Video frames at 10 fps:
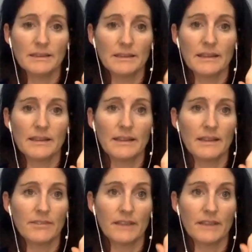And
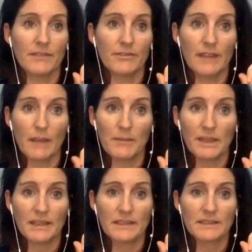if, if naming
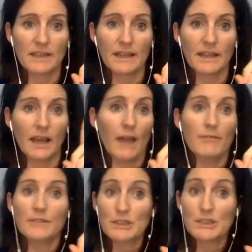it is like, I'm
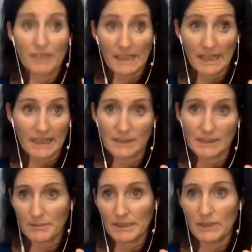just feeling
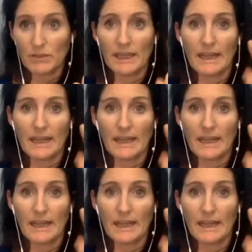something, you can't